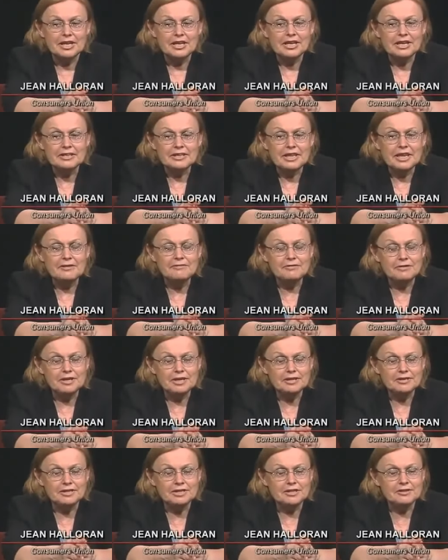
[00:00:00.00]
if
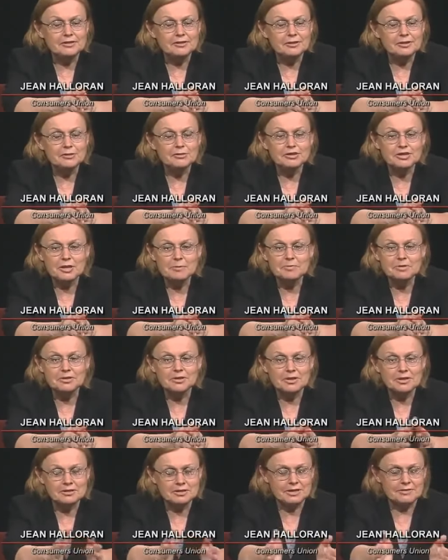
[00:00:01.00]
it's either you
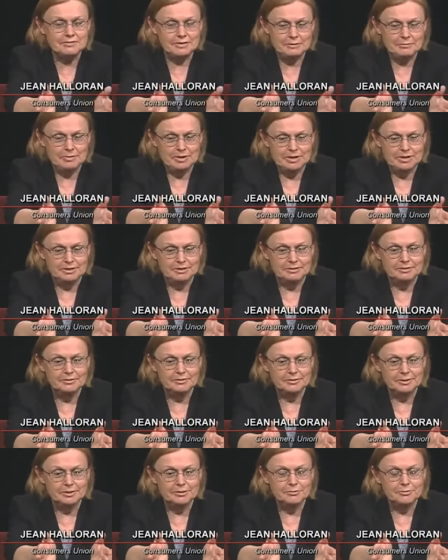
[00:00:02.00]
subsidize everyone
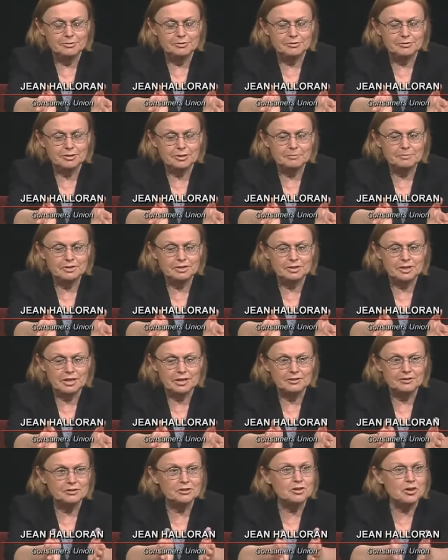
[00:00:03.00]
or you
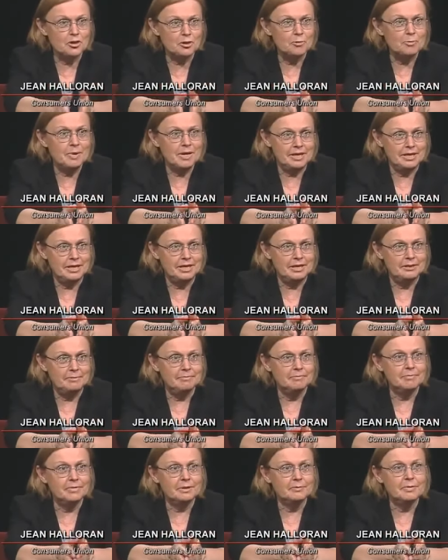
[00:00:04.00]
subsidize nobody,
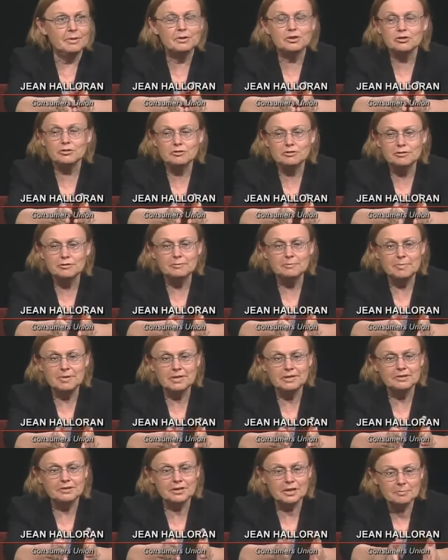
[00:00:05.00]
but we shouldn't
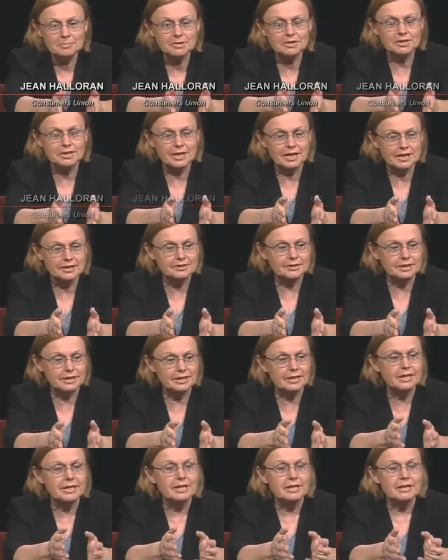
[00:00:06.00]
be
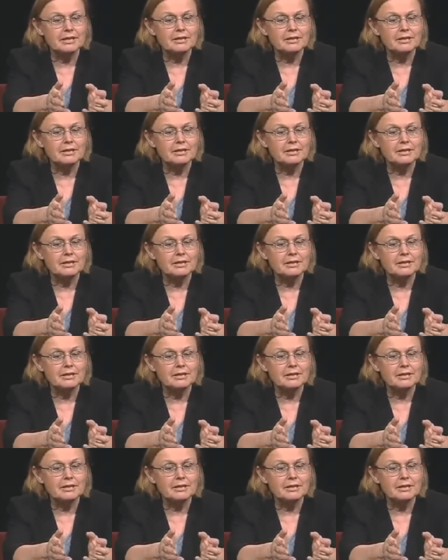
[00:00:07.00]
subsidizing